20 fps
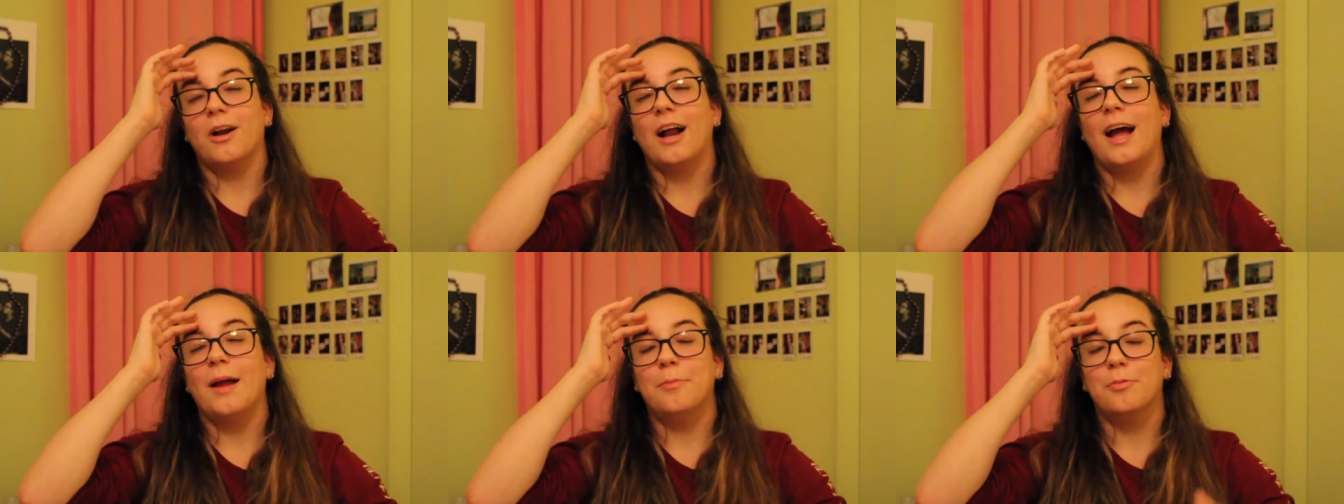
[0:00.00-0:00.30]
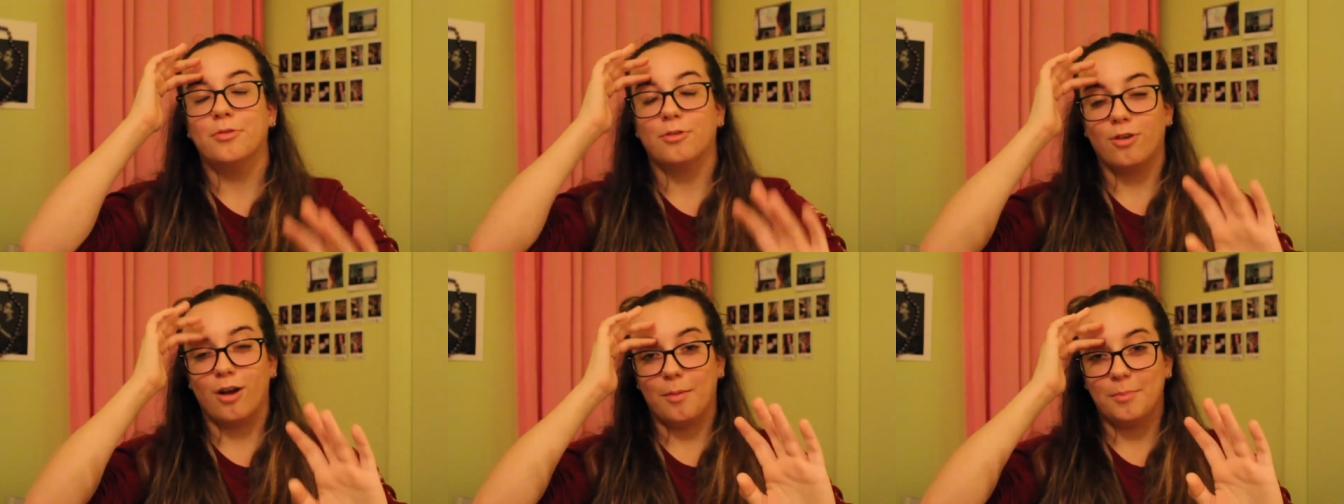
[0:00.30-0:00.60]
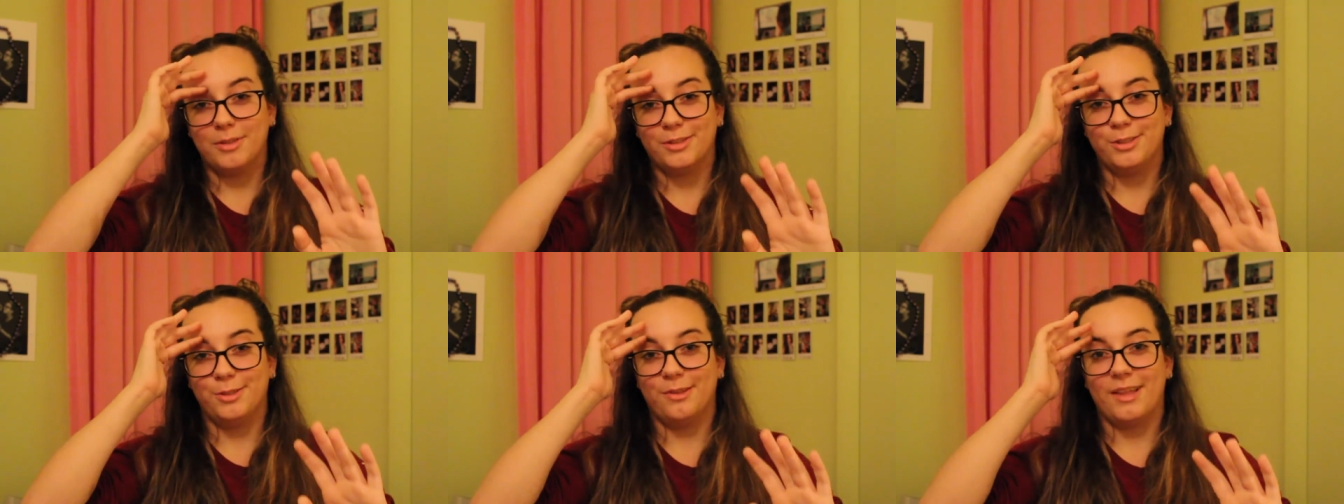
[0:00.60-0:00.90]
I
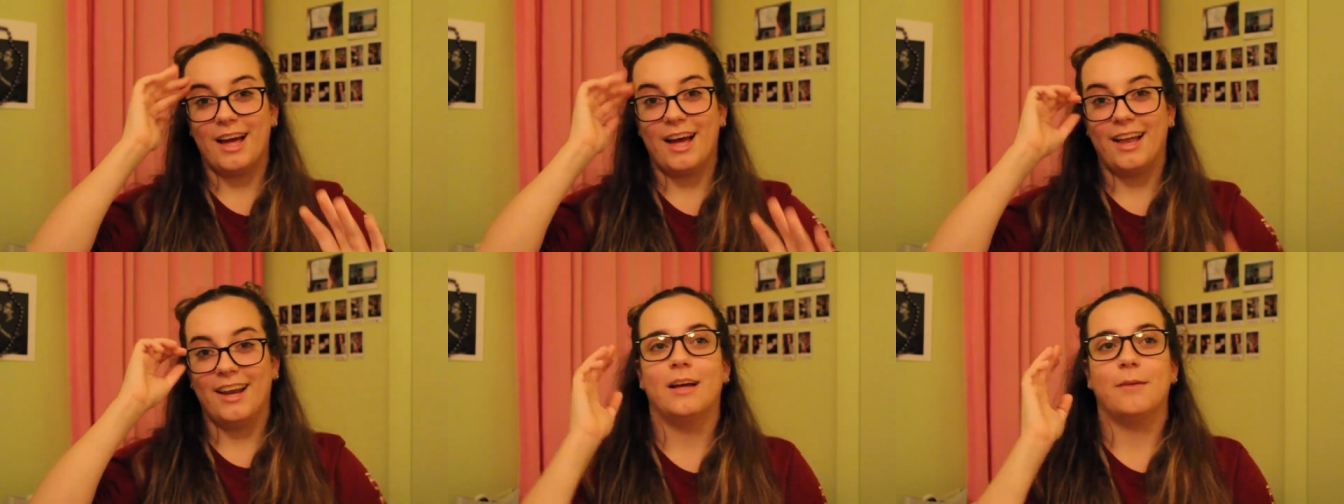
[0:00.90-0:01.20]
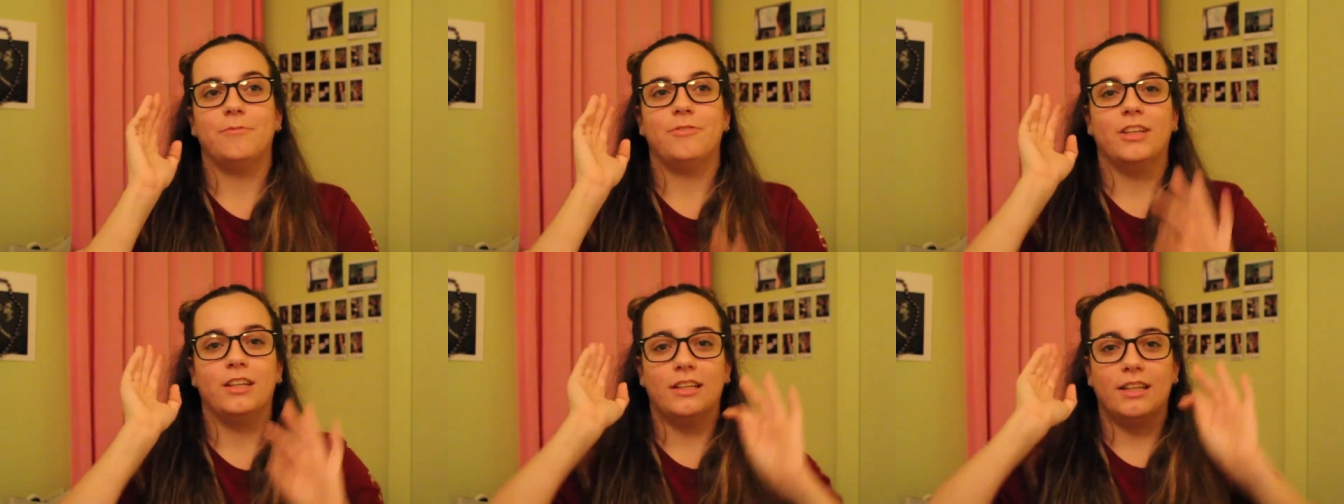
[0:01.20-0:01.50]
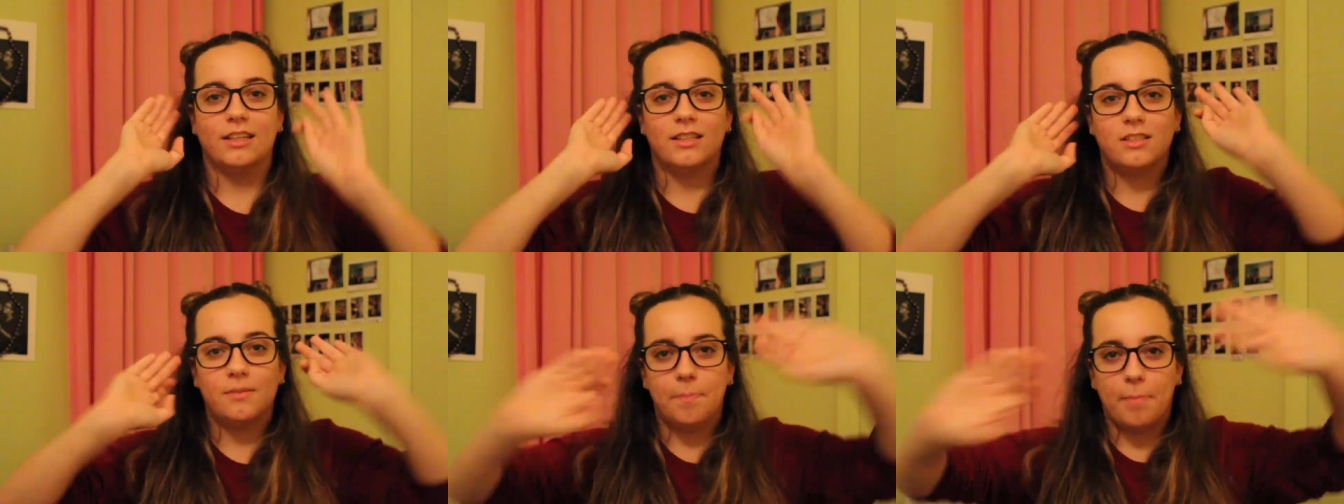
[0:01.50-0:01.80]
promise you that. I'm
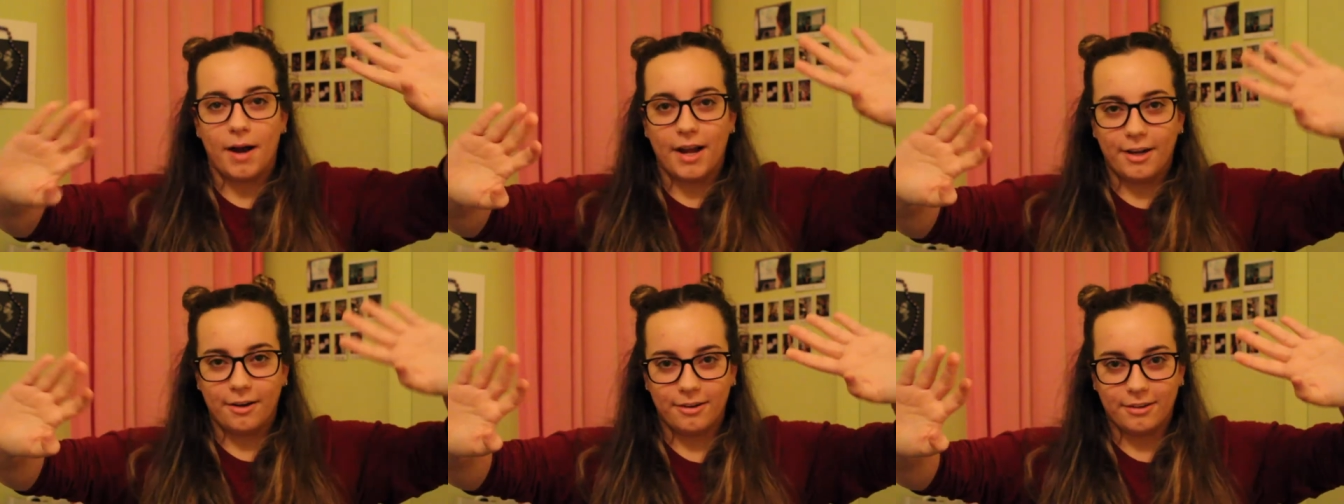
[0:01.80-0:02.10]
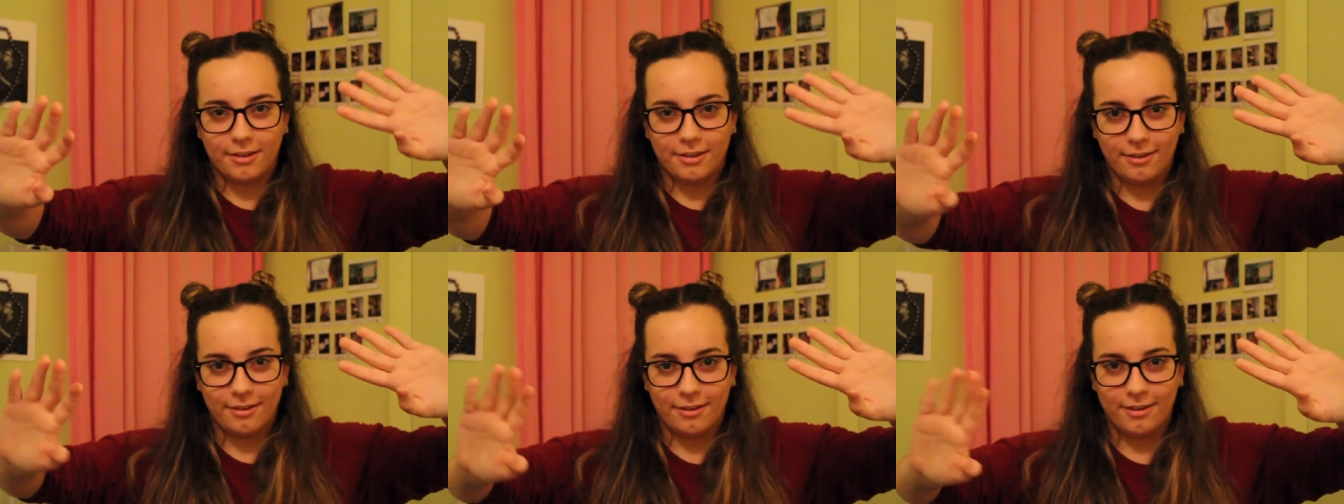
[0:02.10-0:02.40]
feeling inspired.